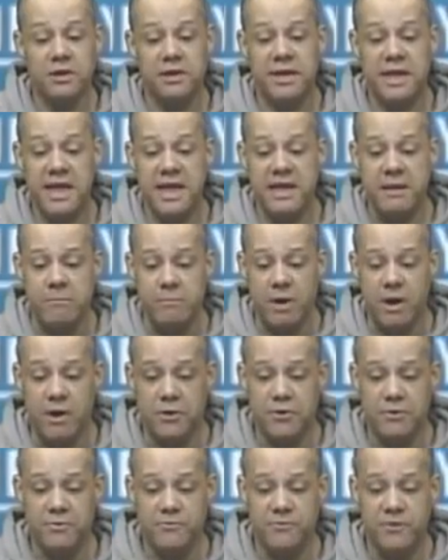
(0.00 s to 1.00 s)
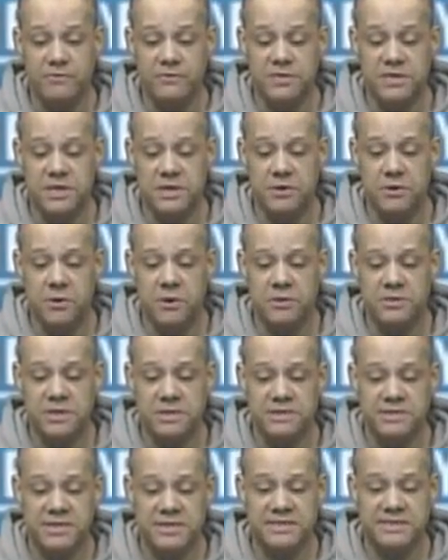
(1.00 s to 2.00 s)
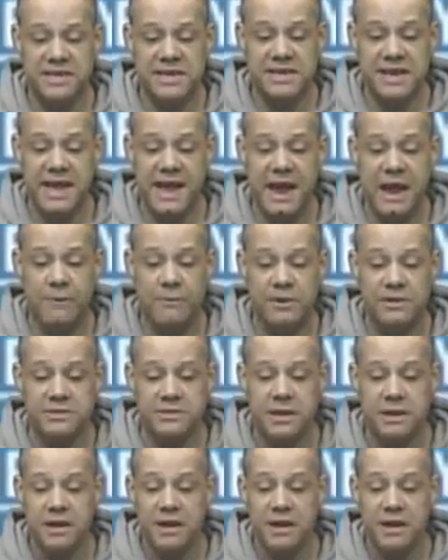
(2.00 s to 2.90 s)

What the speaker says: game, 115 yards on 16 carries.